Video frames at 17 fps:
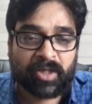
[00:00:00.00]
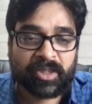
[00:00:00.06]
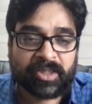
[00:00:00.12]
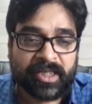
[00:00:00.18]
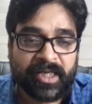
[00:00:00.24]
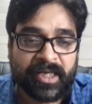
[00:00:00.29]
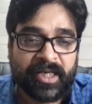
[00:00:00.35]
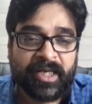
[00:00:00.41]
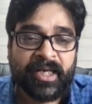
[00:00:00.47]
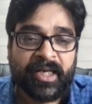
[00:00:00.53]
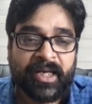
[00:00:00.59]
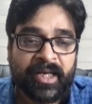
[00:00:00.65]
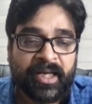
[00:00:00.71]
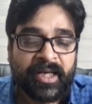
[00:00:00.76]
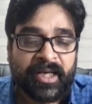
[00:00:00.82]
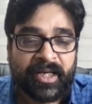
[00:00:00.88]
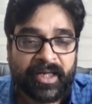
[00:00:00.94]
C
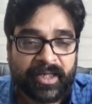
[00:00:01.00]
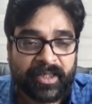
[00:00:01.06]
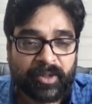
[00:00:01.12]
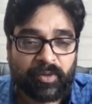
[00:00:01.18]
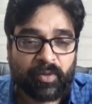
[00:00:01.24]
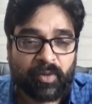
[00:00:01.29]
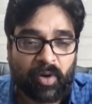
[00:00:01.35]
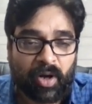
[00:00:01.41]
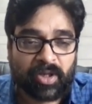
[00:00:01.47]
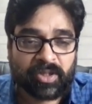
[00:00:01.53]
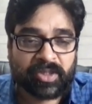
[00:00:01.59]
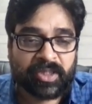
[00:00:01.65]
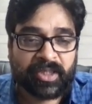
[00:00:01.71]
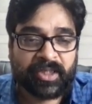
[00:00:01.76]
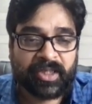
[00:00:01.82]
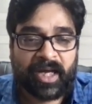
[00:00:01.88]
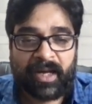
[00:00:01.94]
into cos
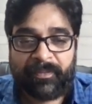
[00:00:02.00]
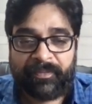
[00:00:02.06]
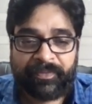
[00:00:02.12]
theta.